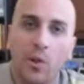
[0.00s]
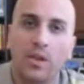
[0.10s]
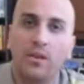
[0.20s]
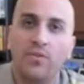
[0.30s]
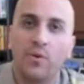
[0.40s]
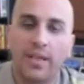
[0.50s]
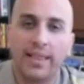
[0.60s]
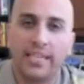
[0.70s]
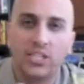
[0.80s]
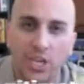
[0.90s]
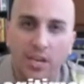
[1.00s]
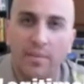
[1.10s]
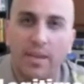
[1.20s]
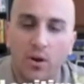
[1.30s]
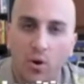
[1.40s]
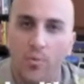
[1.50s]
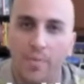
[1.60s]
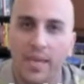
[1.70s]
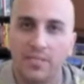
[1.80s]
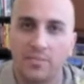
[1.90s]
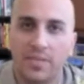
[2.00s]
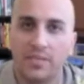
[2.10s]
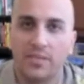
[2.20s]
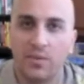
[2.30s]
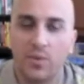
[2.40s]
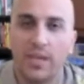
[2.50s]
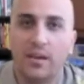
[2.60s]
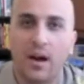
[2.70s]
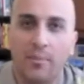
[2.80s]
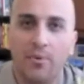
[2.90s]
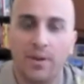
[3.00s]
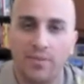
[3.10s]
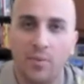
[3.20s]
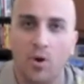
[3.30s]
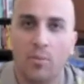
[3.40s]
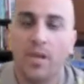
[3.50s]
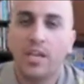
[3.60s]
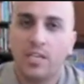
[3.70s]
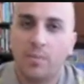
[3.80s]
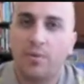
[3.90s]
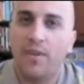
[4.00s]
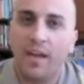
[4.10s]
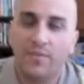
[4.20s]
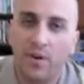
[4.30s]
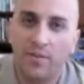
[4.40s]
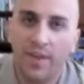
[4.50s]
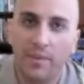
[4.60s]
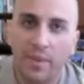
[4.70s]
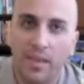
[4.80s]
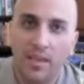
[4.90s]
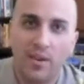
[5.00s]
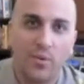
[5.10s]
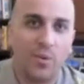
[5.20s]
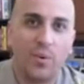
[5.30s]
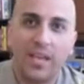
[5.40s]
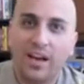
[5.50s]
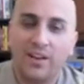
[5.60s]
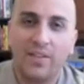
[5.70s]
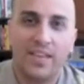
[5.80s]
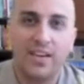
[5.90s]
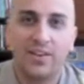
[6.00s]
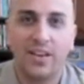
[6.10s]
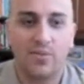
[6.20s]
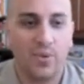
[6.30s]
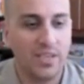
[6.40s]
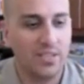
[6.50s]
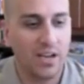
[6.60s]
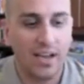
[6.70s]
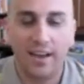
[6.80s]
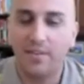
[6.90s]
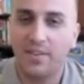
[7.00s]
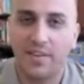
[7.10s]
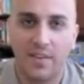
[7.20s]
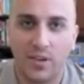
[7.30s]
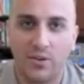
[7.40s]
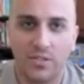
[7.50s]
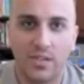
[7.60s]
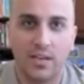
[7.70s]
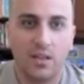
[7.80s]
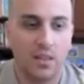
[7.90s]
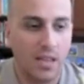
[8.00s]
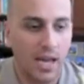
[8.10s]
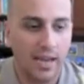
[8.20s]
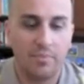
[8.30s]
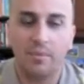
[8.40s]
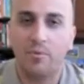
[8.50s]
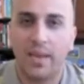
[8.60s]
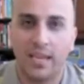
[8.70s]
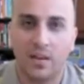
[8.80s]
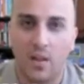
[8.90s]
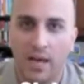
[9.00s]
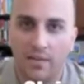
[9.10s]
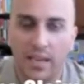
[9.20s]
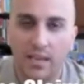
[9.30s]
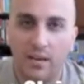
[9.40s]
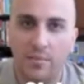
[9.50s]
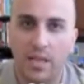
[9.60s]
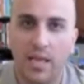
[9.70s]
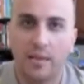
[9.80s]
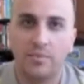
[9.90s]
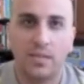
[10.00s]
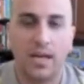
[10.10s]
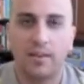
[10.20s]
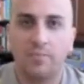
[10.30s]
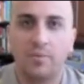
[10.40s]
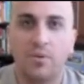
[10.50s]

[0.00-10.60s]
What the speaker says: looking for a legitimate home-based business that we could operate from home to provide for our family. When we got on the internet, we saw everything that you're seeing. A lot of people making a lot of income claims, a lot of